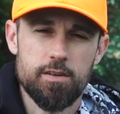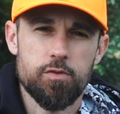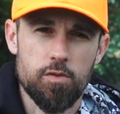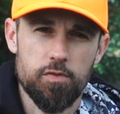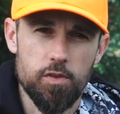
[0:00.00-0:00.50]

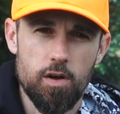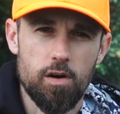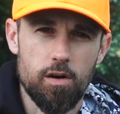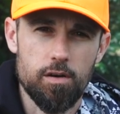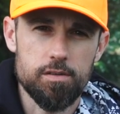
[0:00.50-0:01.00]
different
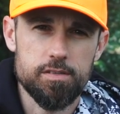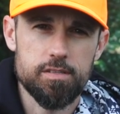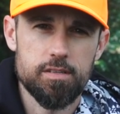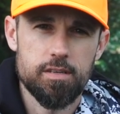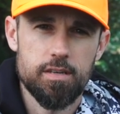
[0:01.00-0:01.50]
flaws.
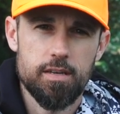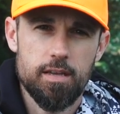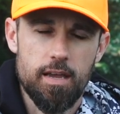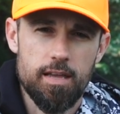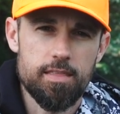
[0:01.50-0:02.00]

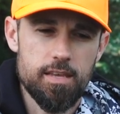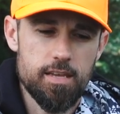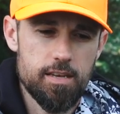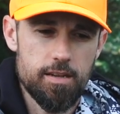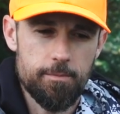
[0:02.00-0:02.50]
And
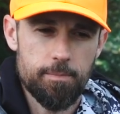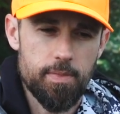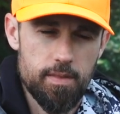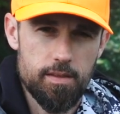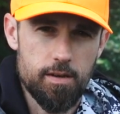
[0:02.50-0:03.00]
then,
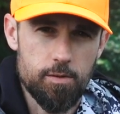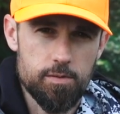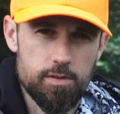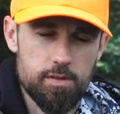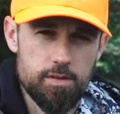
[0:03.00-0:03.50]
you know,
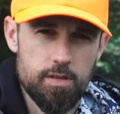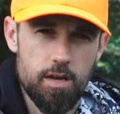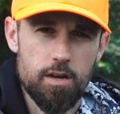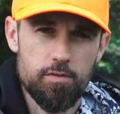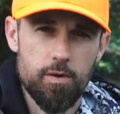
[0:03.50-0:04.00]

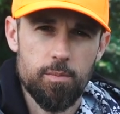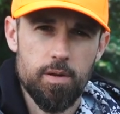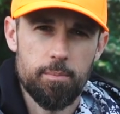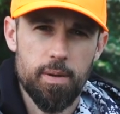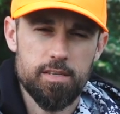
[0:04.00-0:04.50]
none of
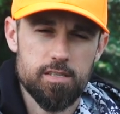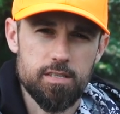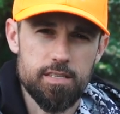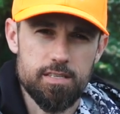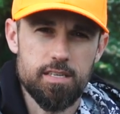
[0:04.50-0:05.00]
them
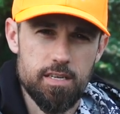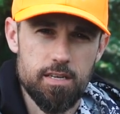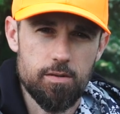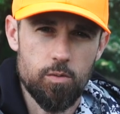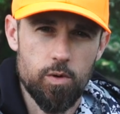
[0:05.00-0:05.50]
basically
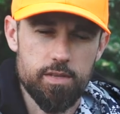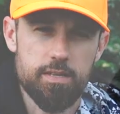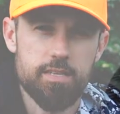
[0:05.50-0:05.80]
did what the